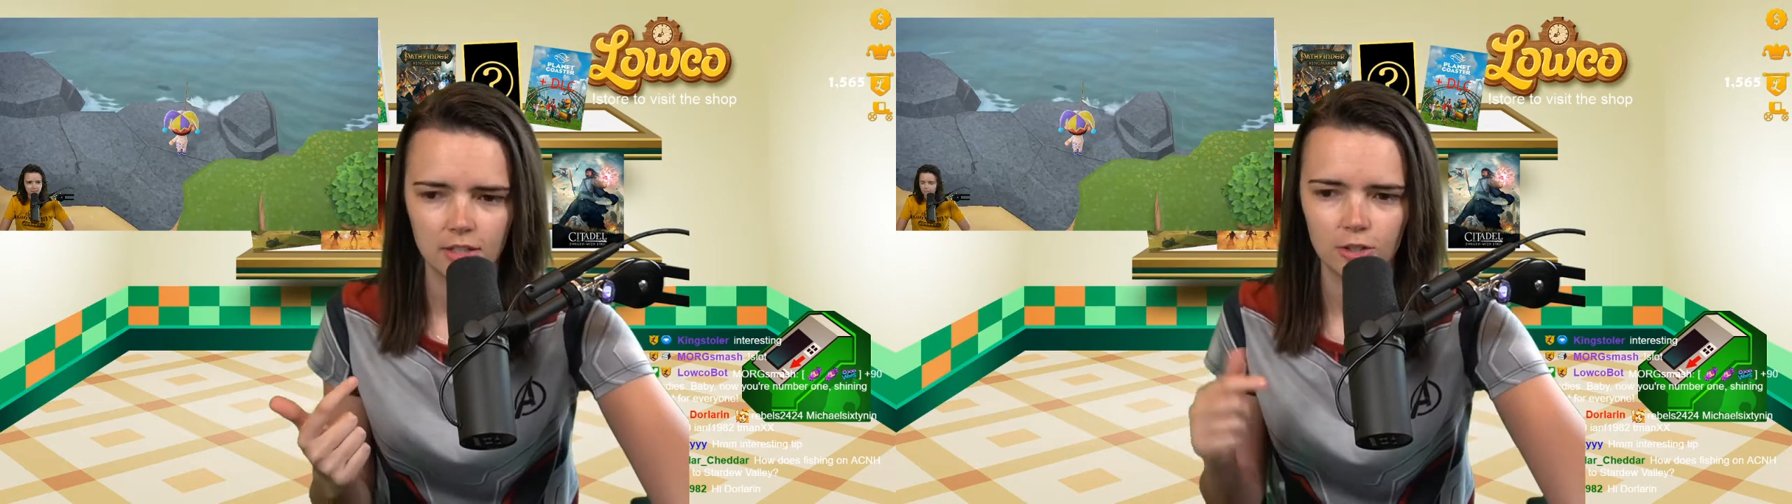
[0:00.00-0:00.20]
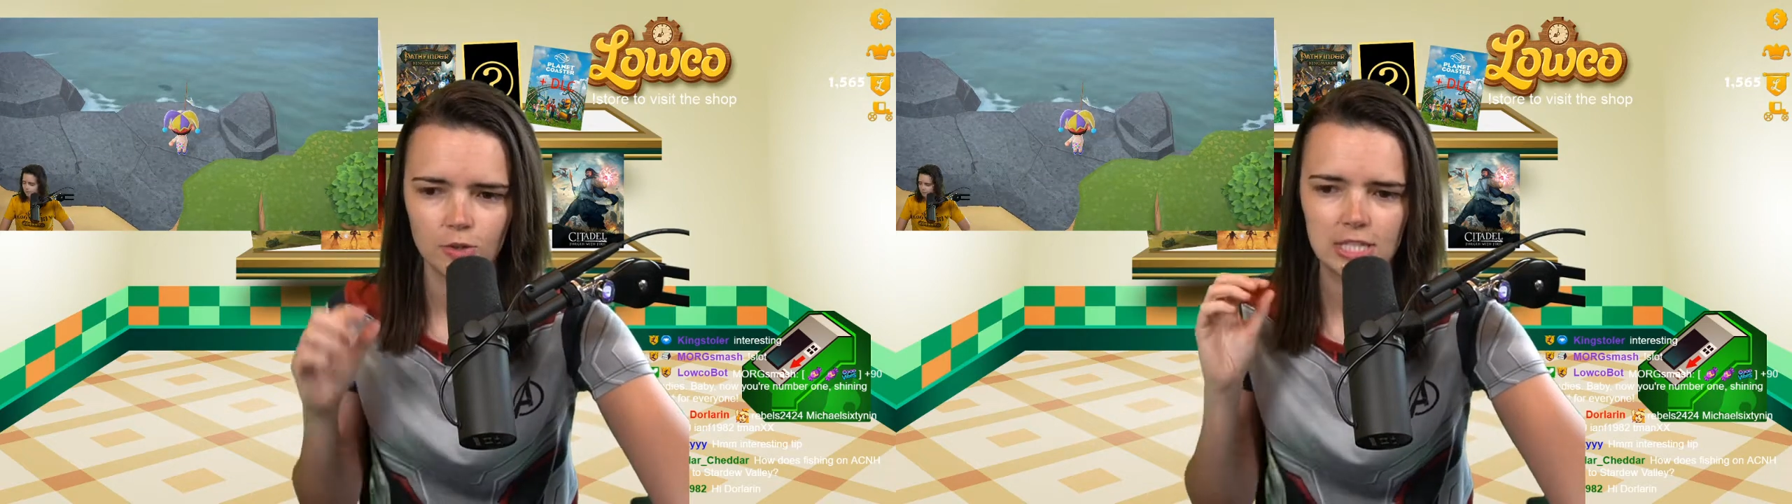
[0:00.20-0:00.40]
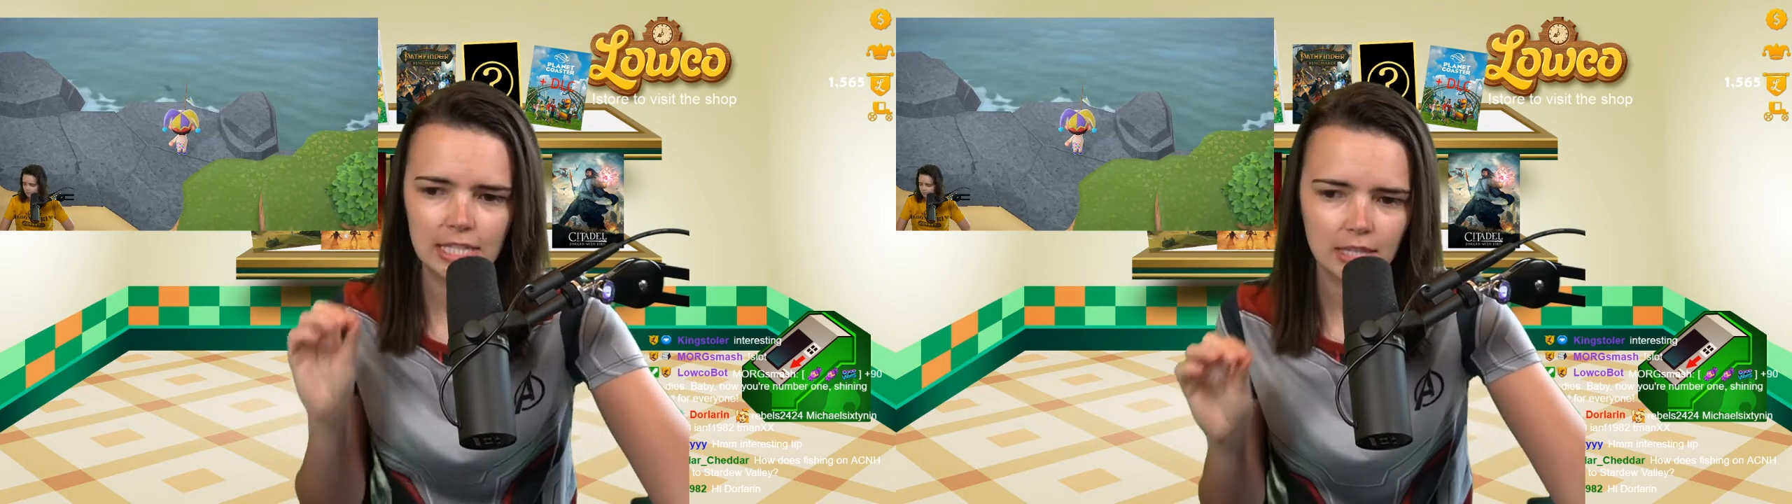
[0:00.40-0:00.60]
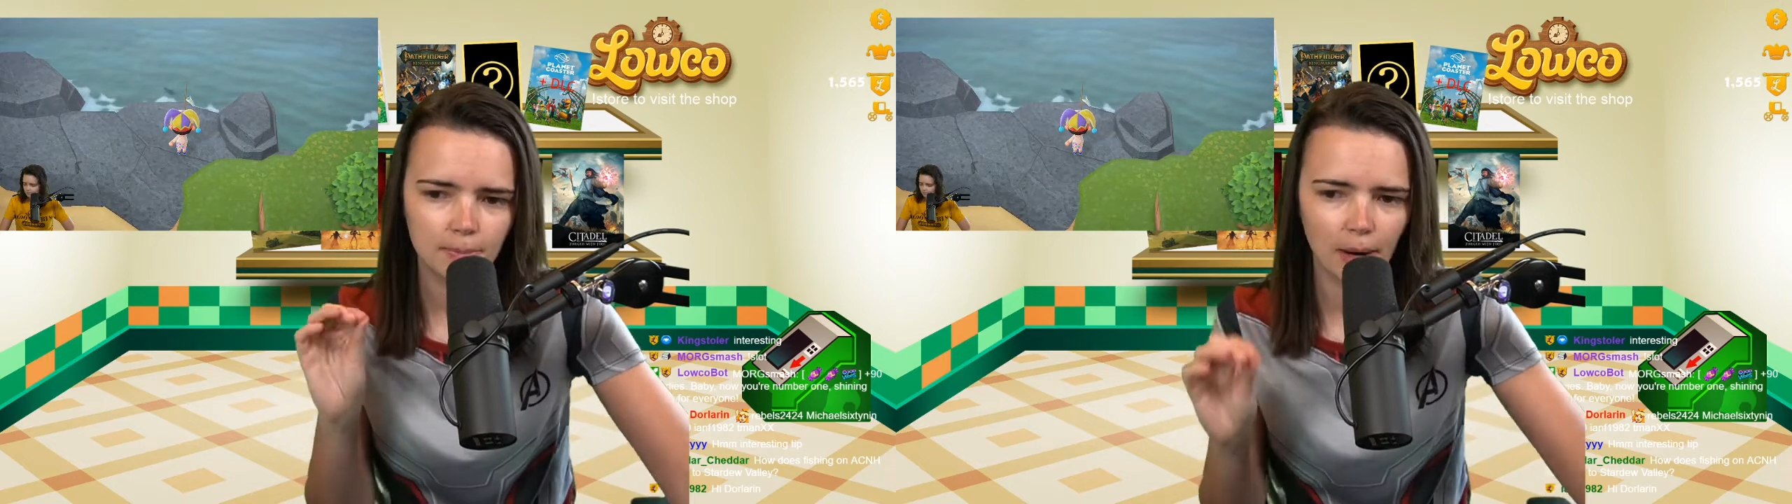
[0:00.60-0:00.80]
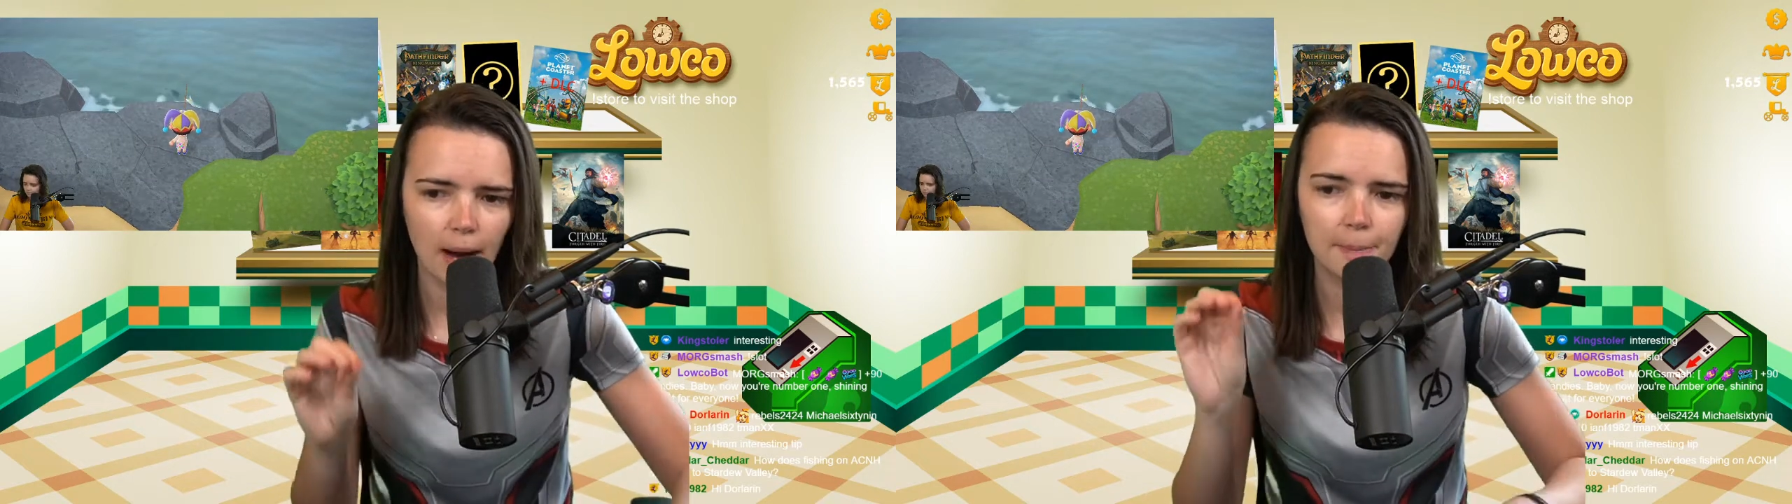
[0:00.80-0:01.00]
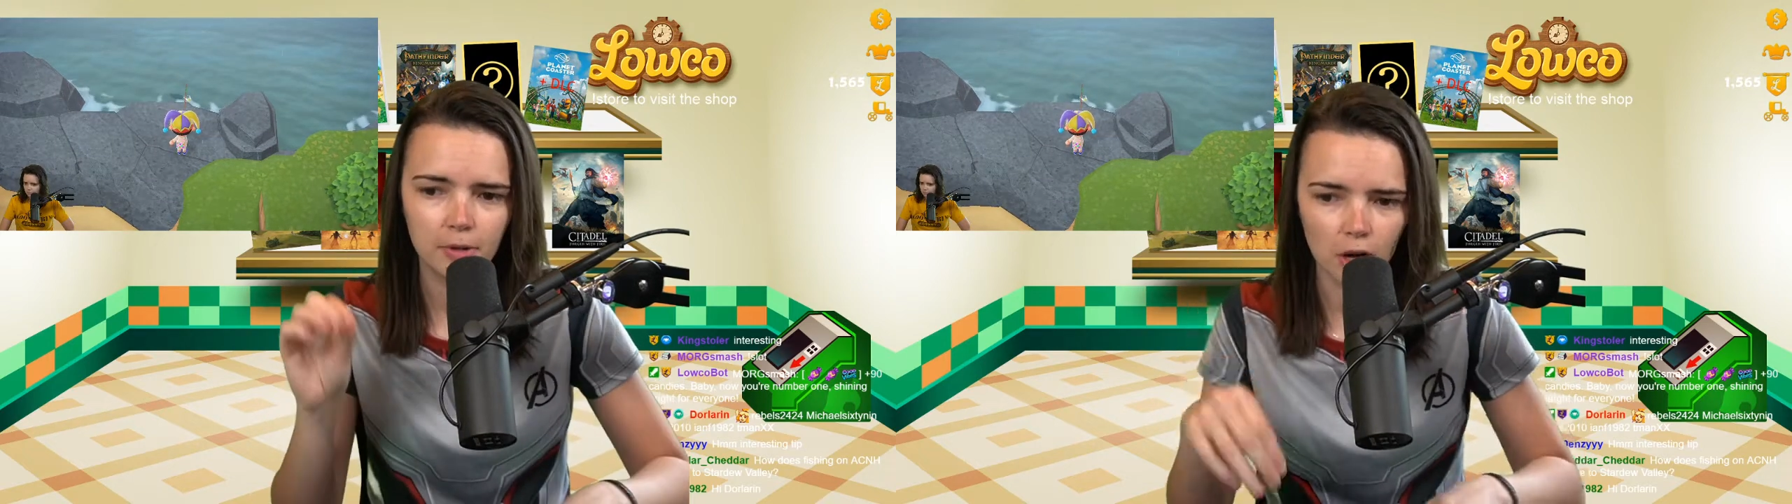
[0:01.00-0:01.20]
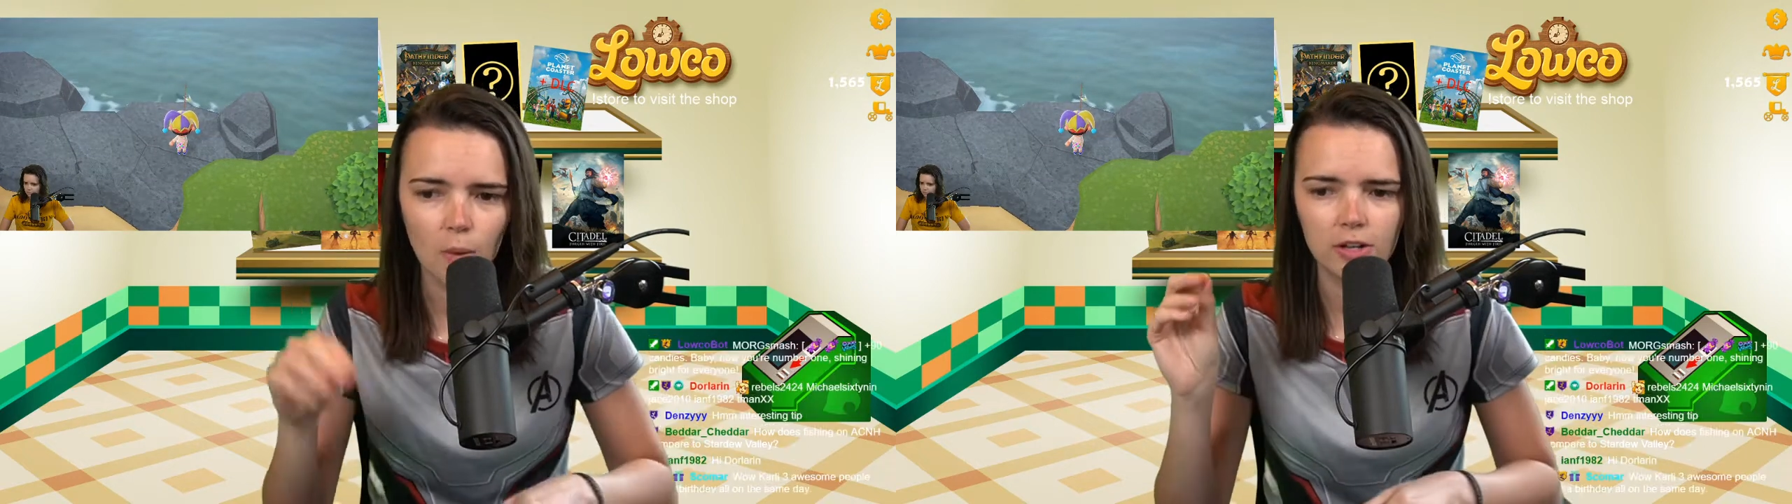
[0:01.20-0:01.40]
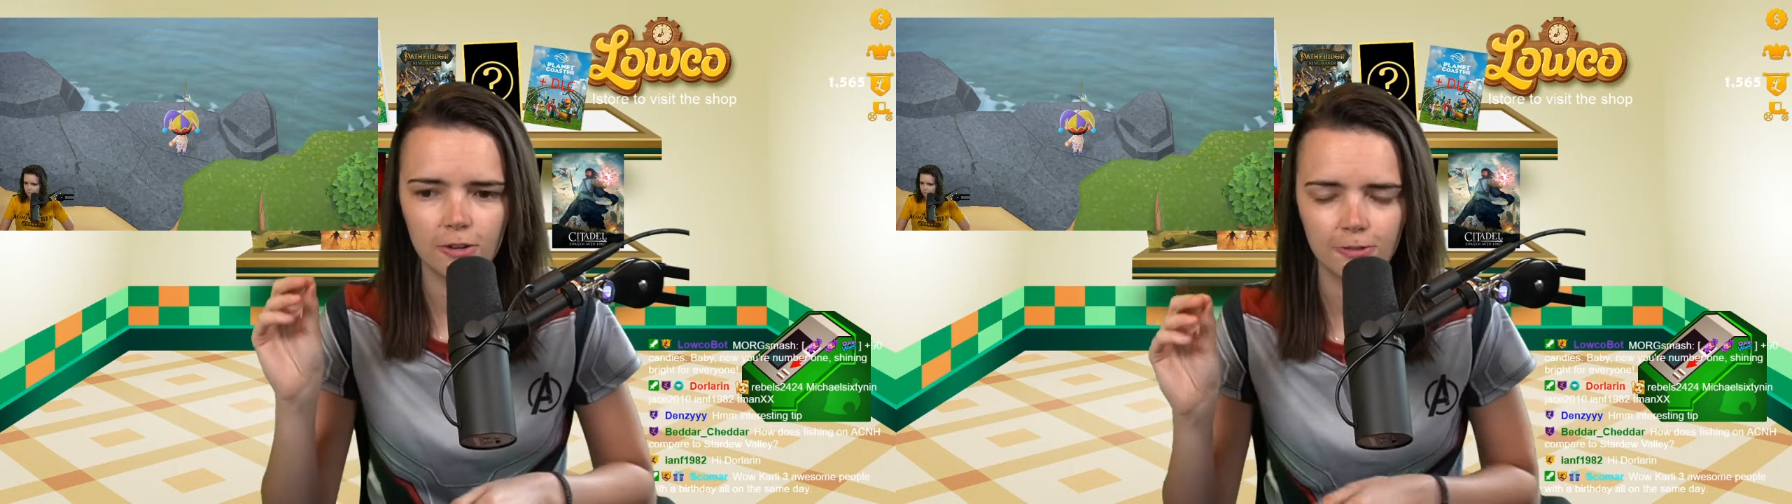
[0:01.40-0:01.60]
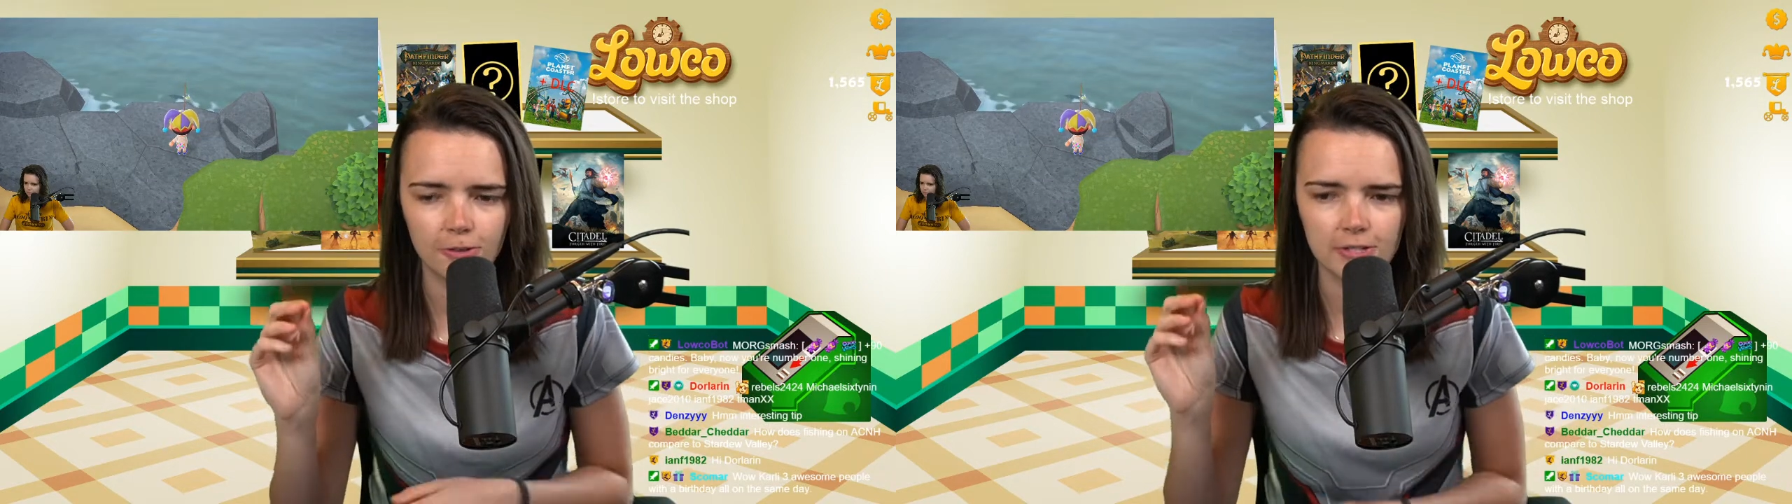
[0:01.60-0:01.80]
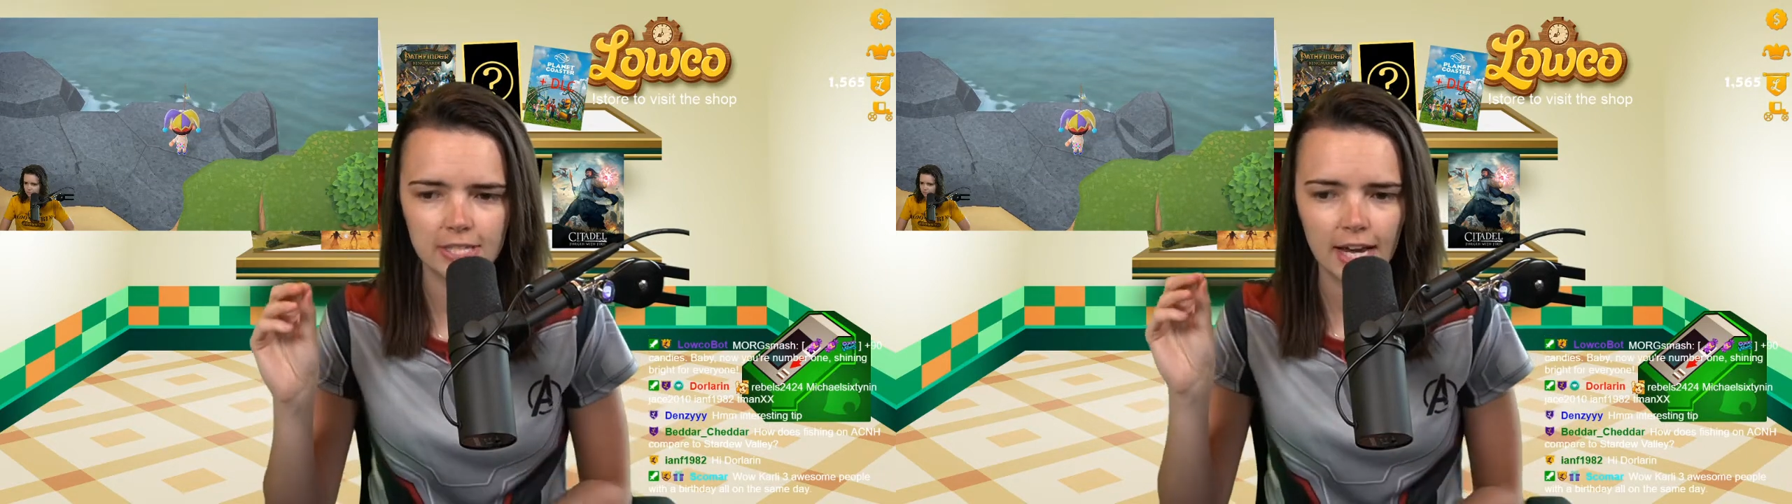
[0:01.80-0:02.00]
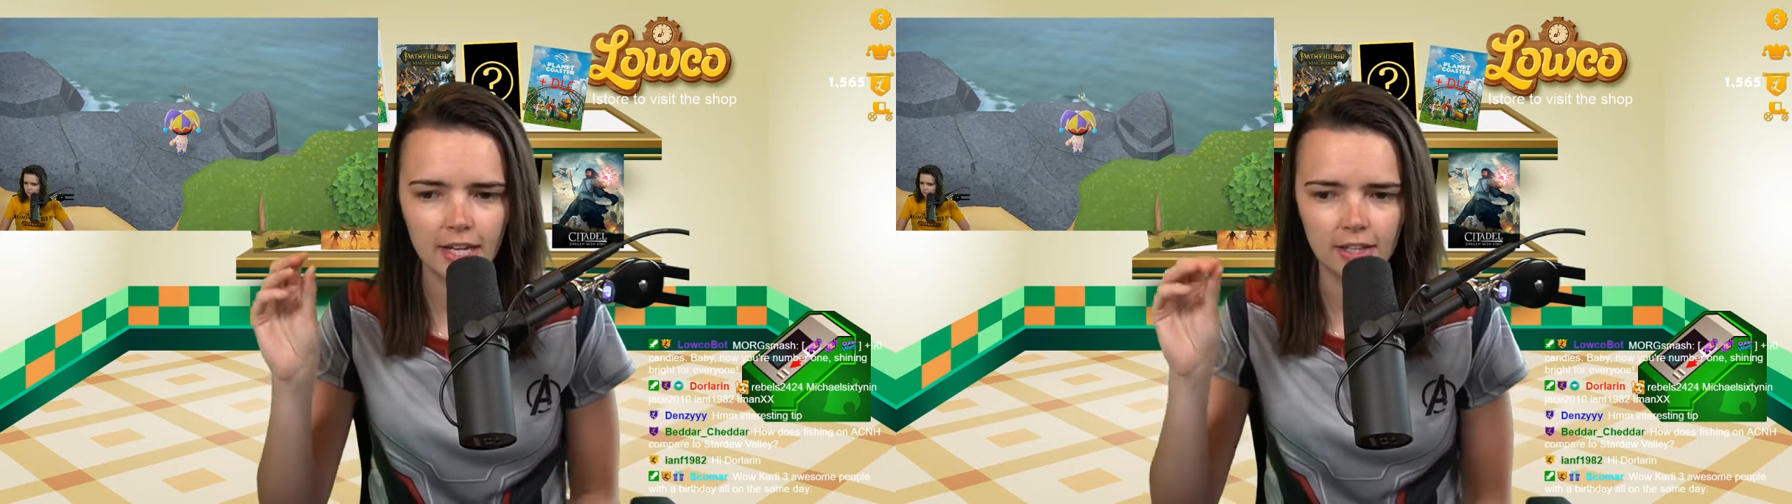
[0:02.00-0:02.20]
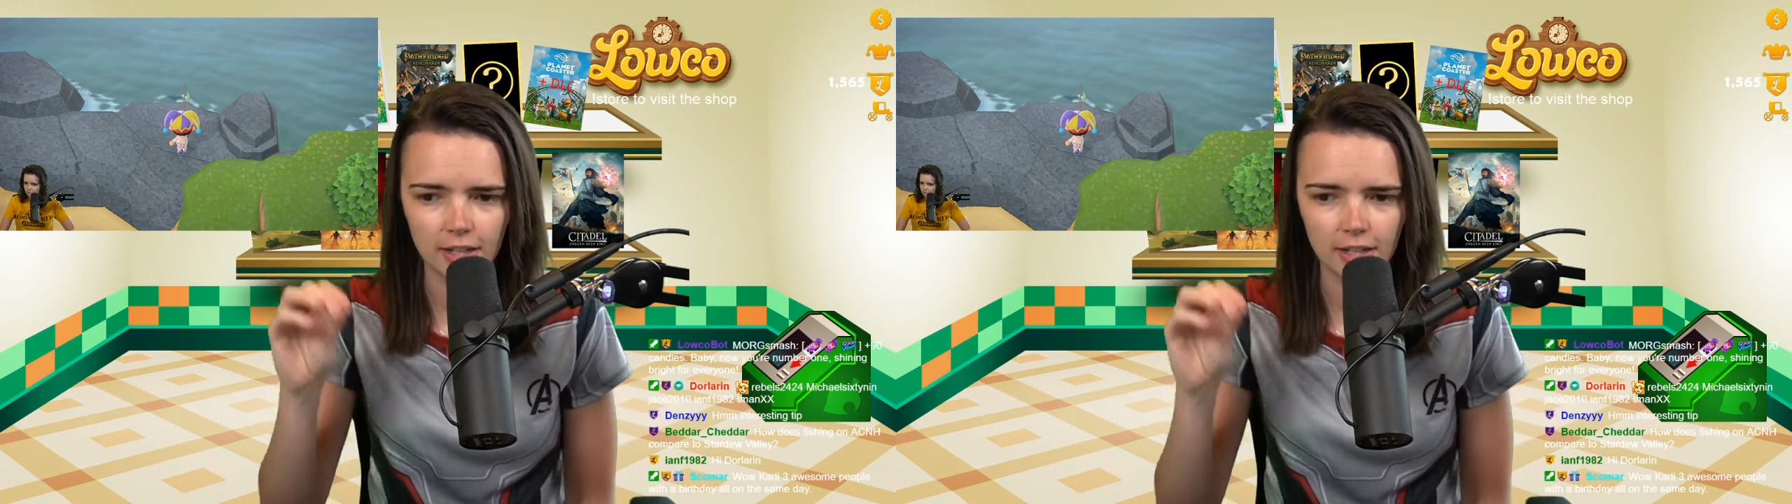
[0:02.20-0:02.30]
you'll see the bob go under for a second,